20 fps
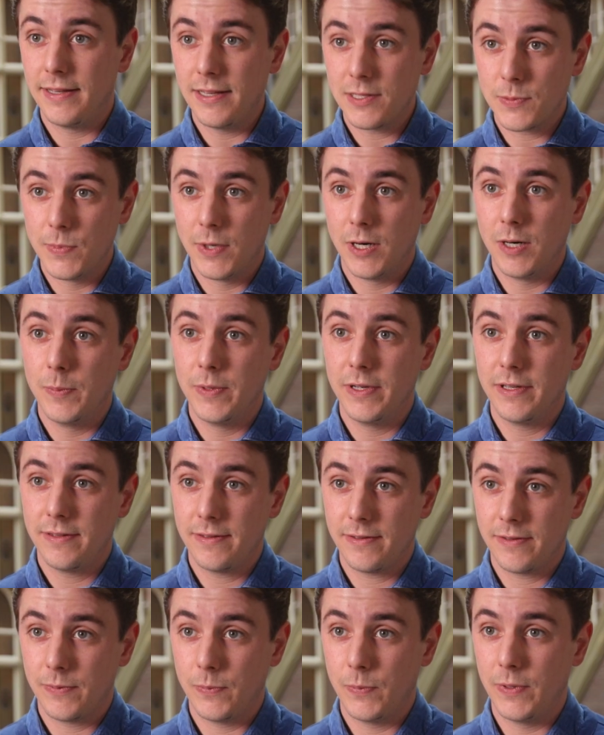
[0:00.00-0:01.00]
At this
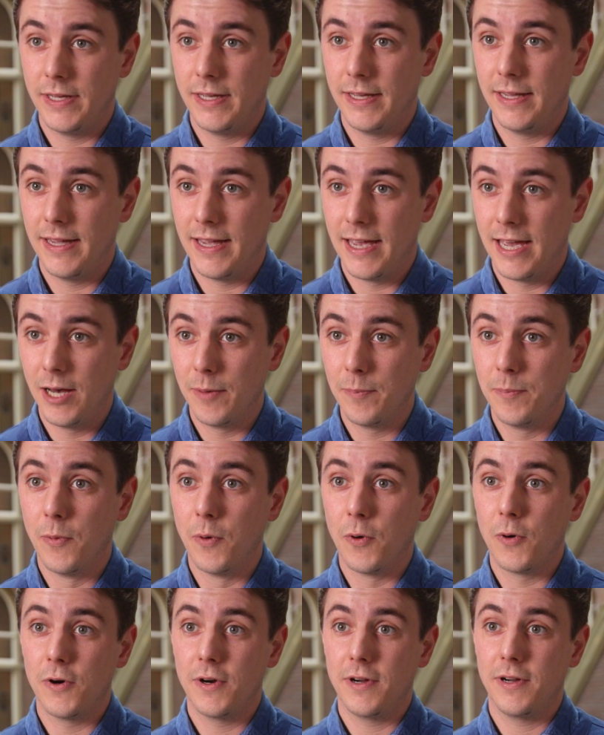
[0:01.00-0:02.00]
moment, we help
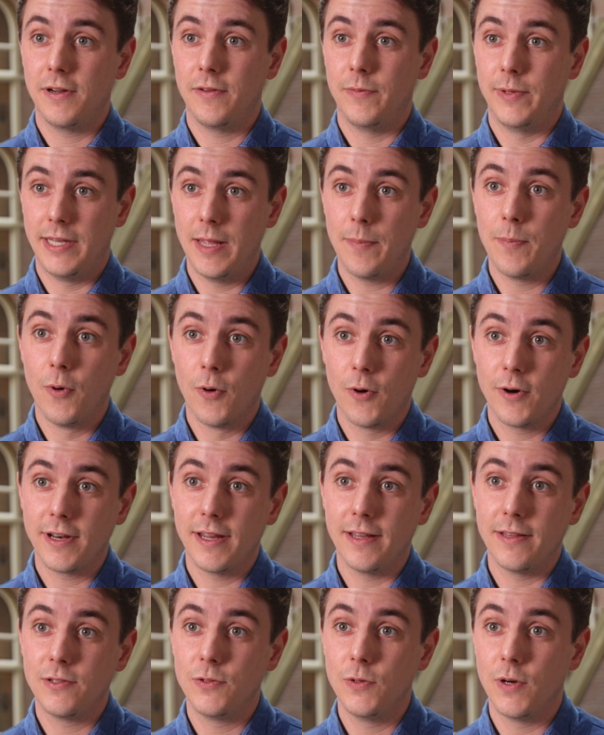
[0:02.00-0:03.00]
more. We did more
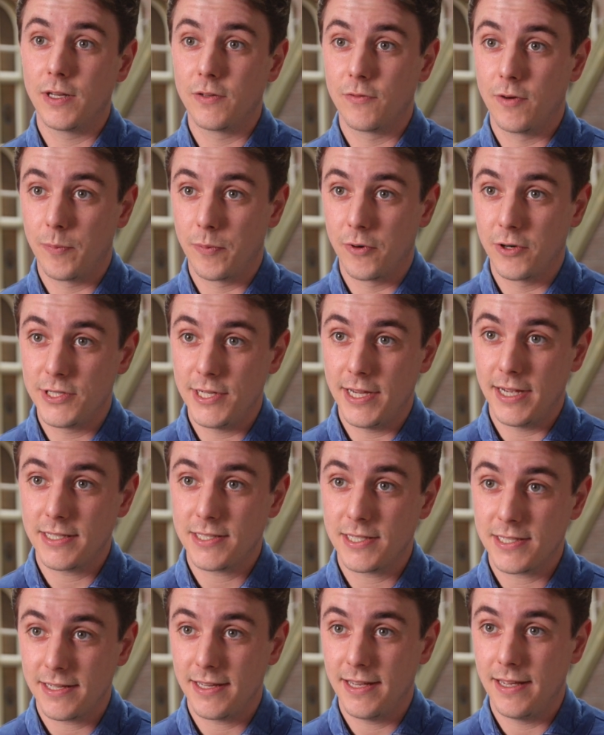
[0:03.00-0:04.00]
than 200
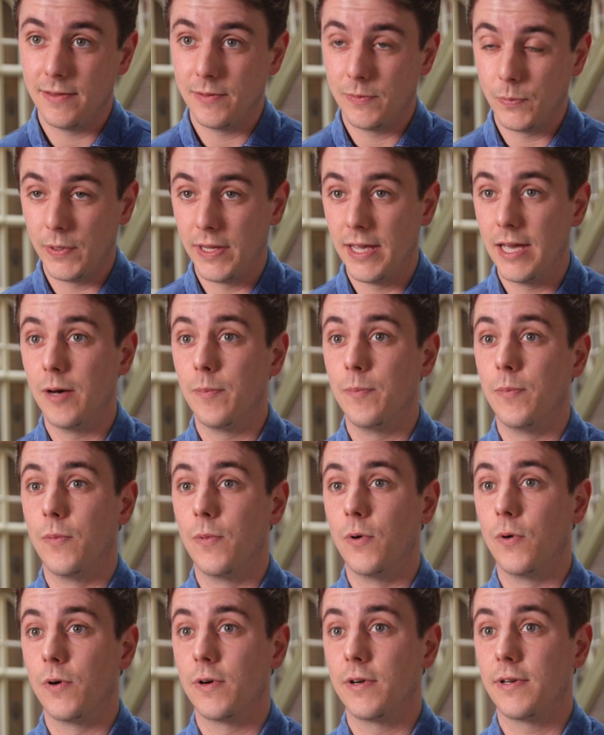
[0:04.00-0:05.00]
projects, and we help
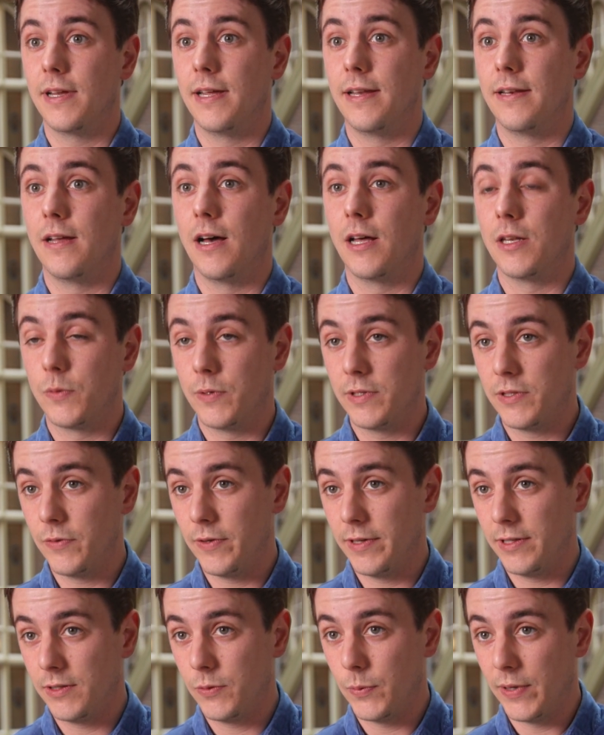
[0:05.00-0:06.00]
more than
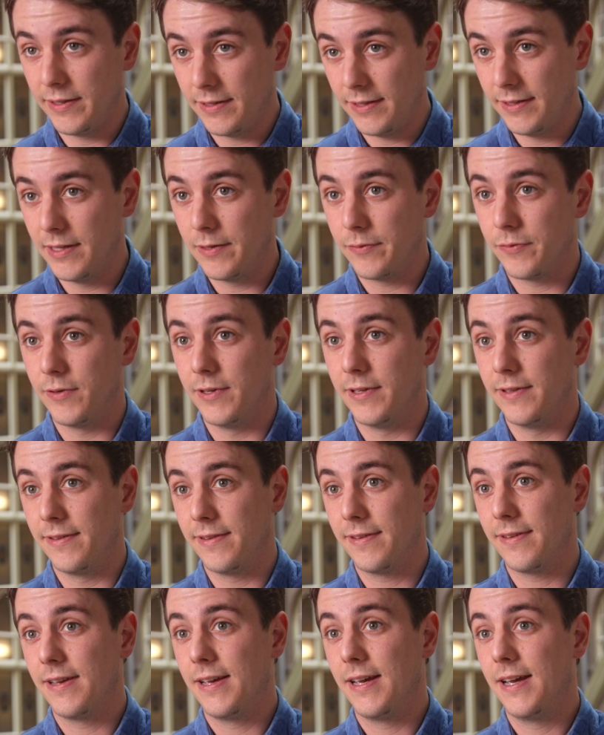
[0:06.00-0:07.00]
120 different
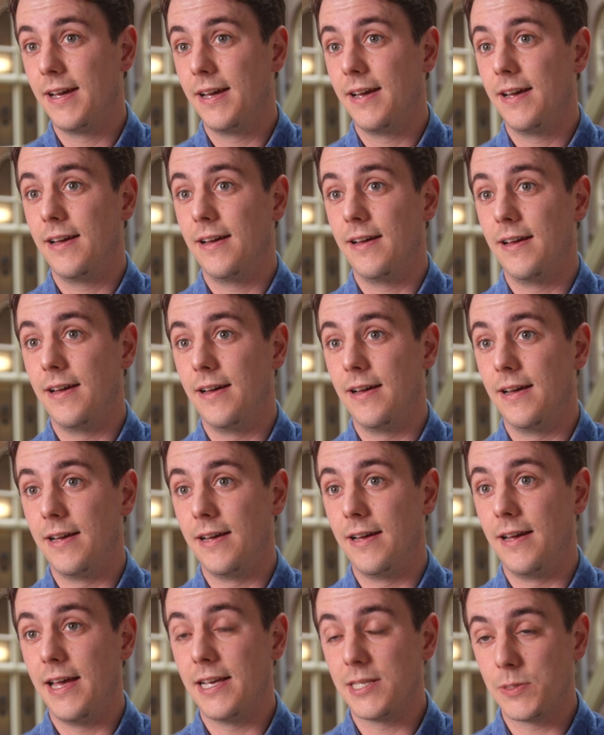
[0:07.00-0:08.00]

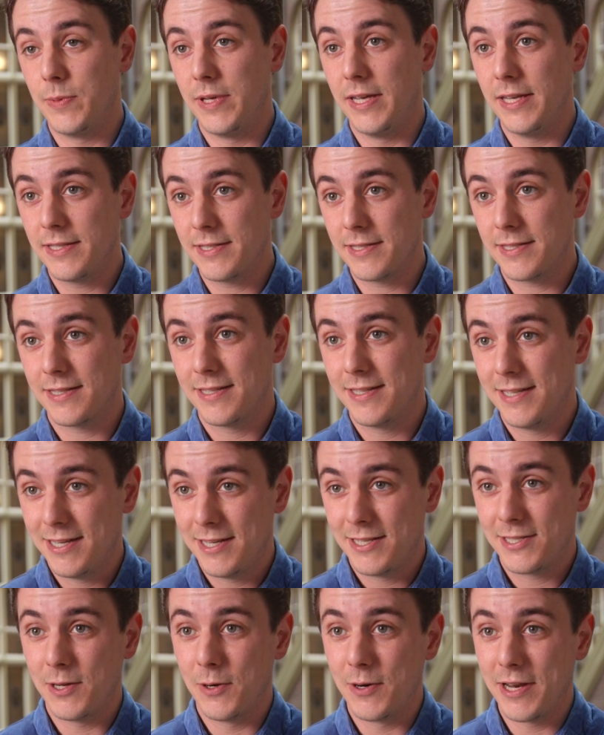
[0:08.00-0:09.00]
uh, SMEs.
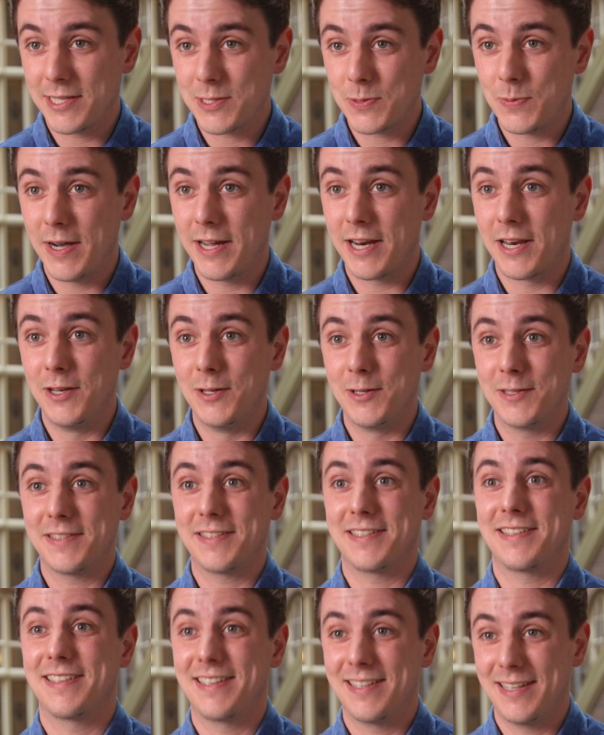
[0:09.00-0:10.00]
So that's quite a lot,
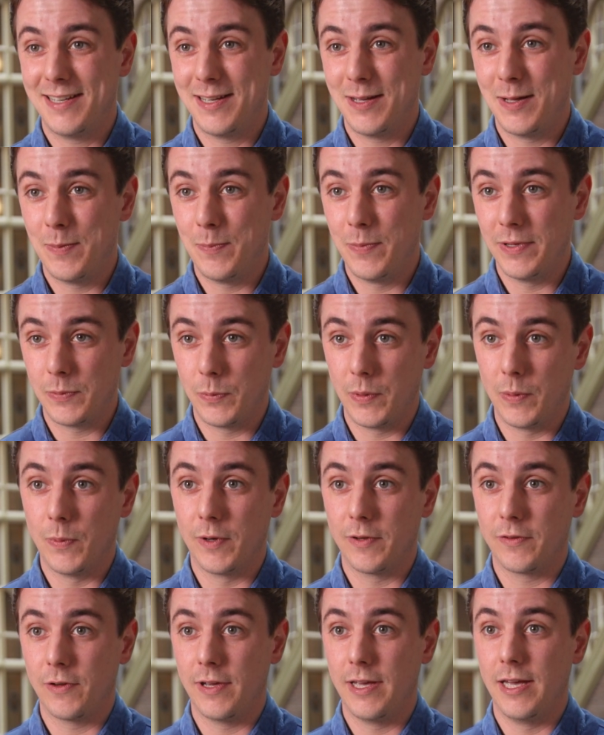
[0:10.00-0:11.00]
uh, but we
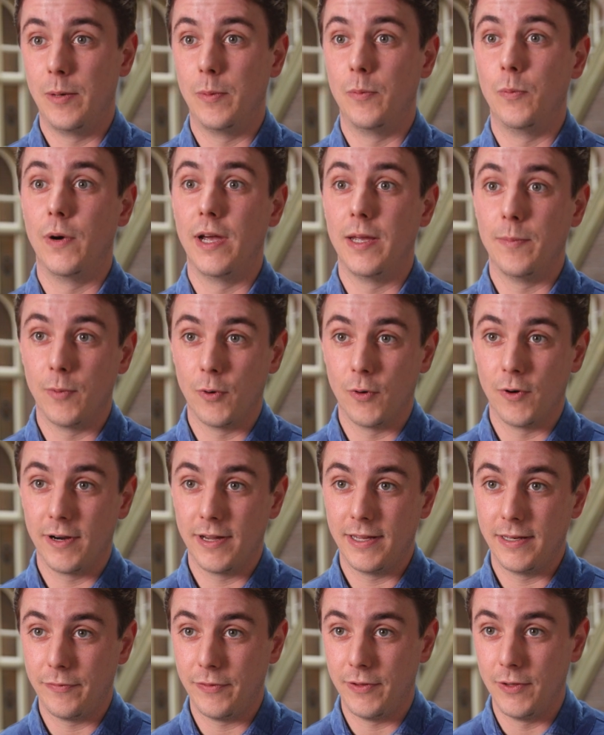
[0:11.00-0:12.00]
want to help way more
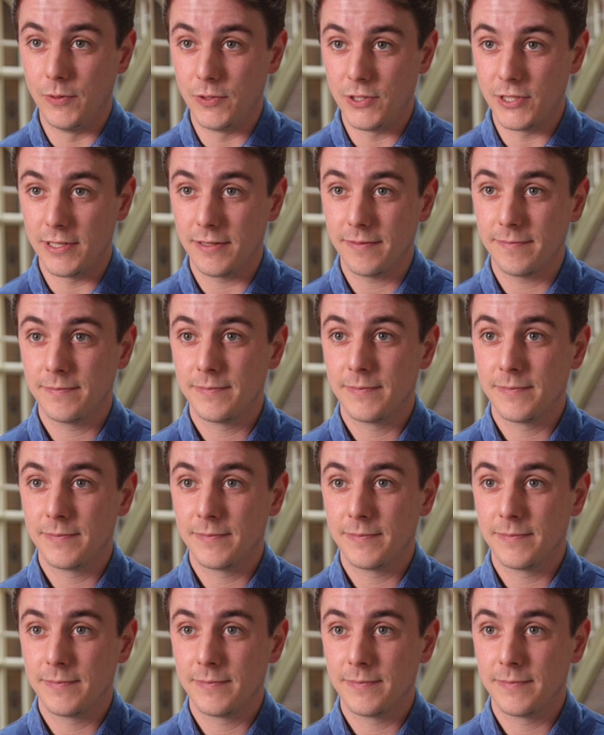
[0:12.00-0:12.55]
in the future.